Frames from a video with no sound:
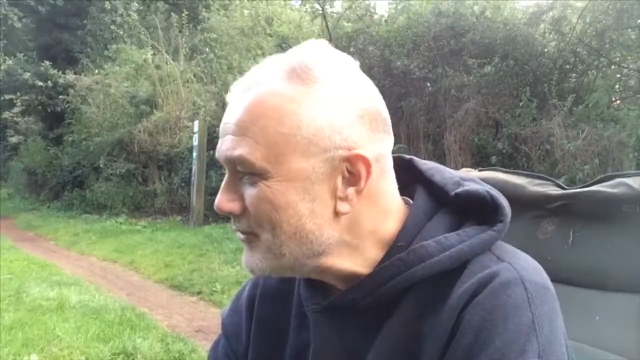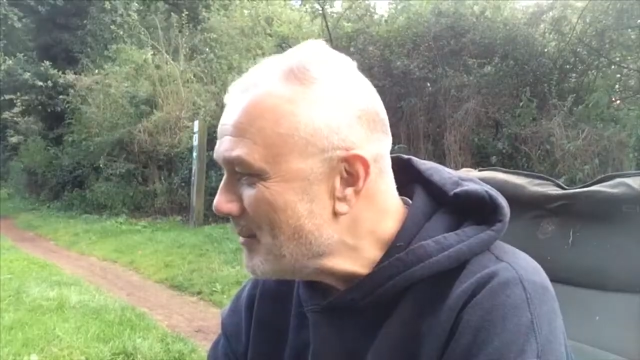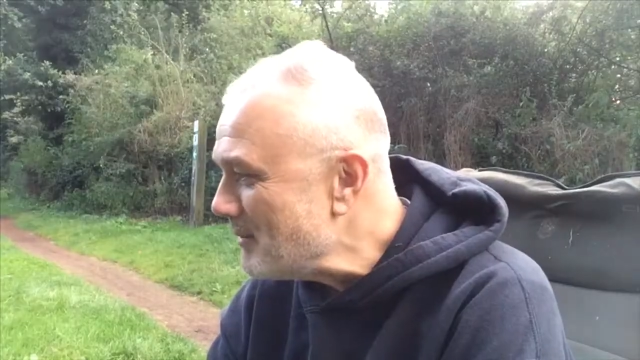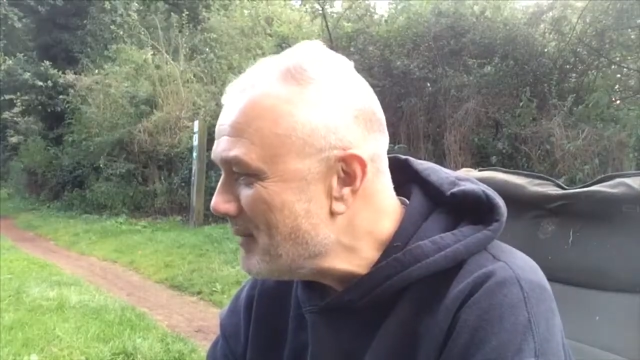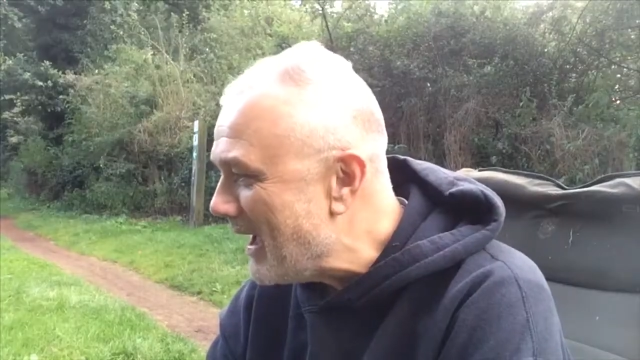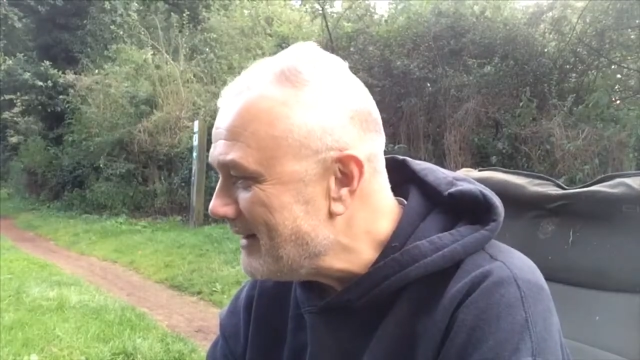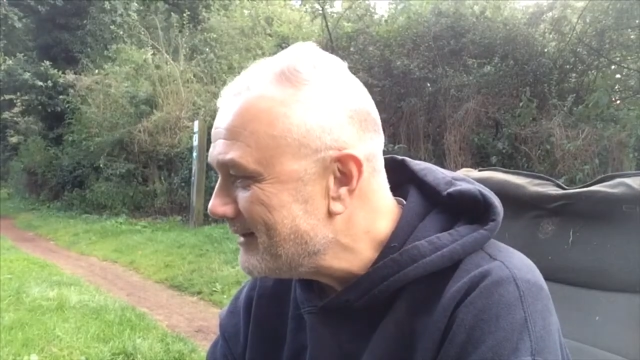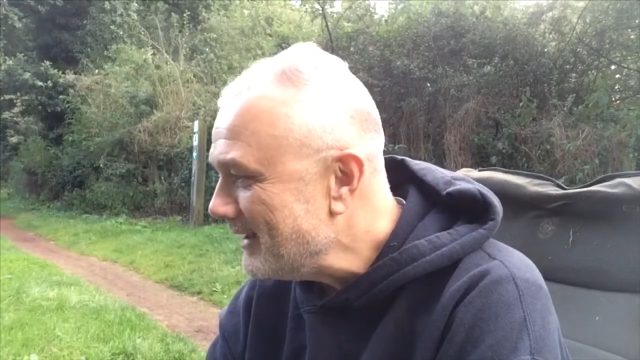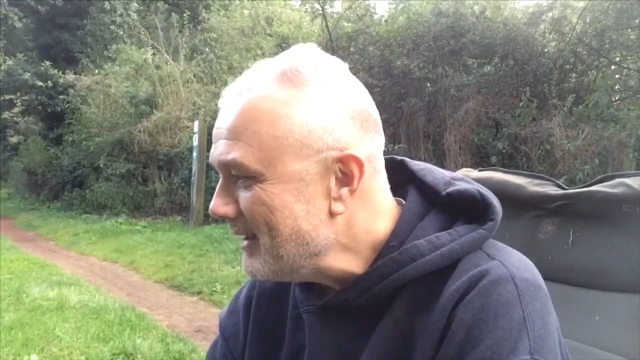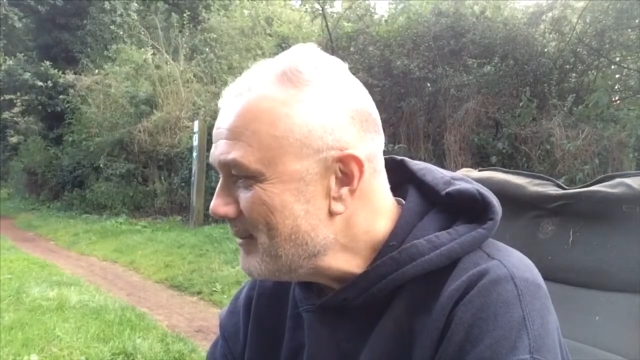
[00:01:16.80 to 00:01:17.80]
drop a bait,
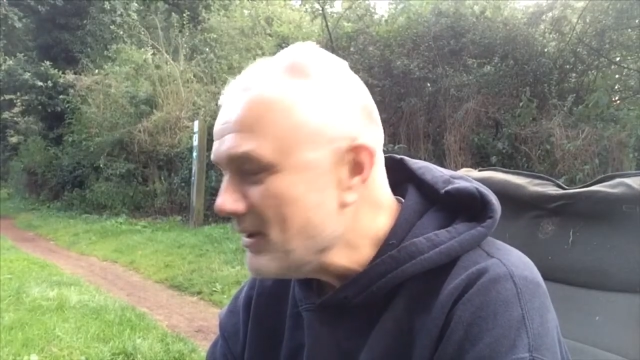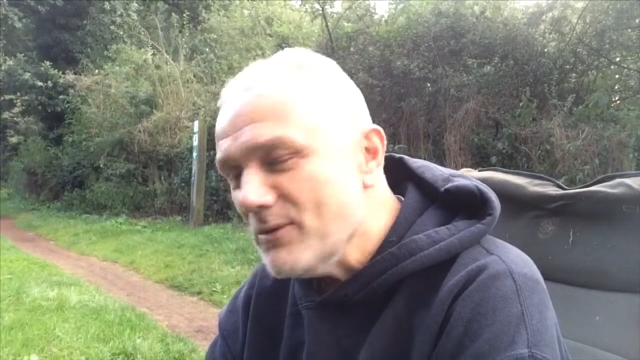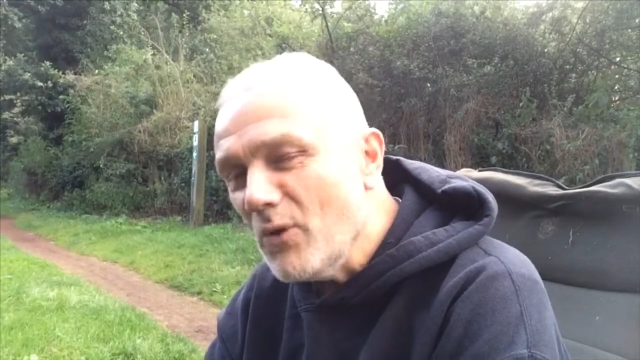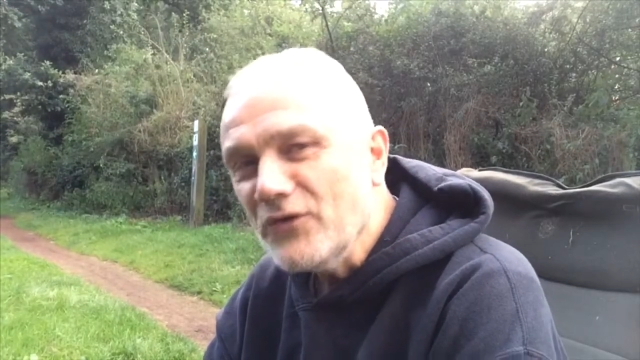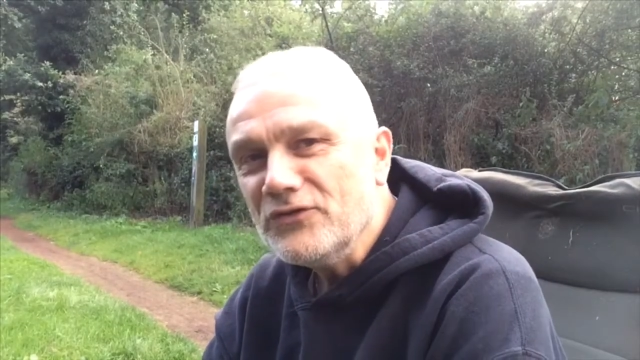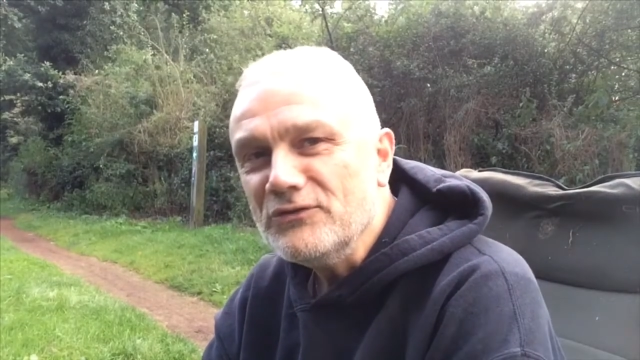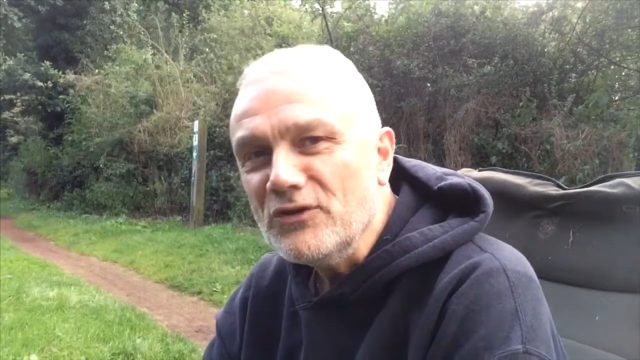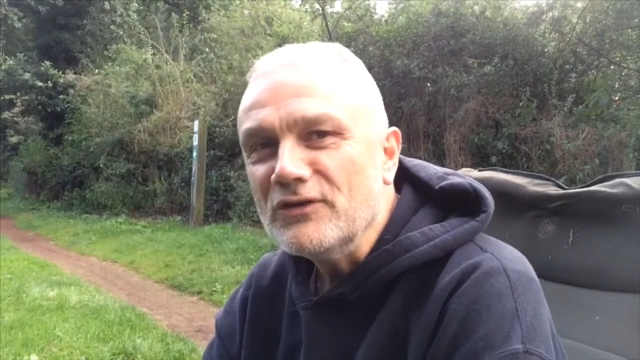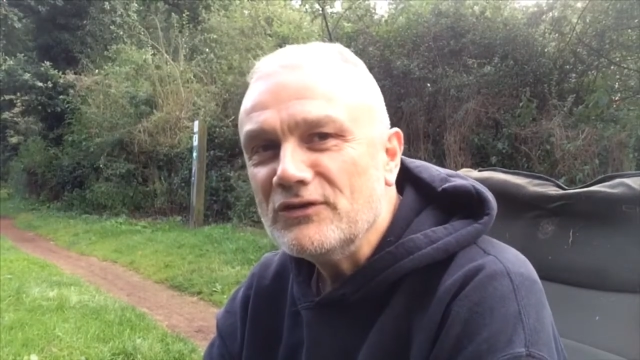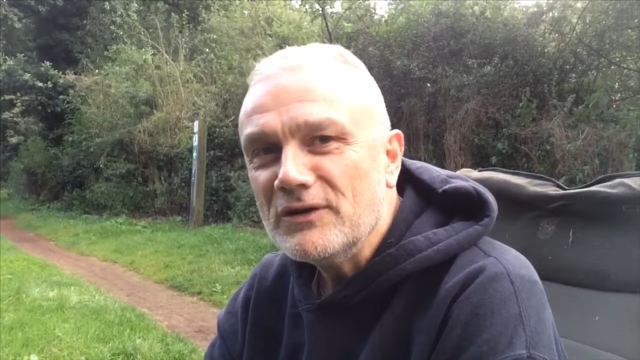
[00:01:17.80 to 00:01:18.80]
but it was
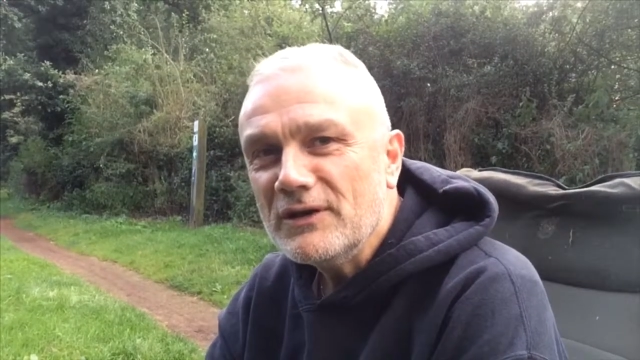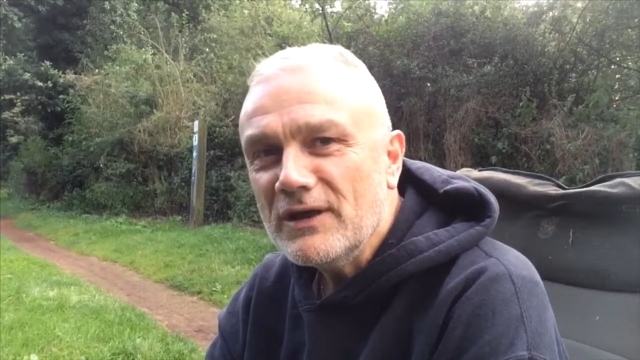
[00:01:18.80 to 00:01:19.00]
just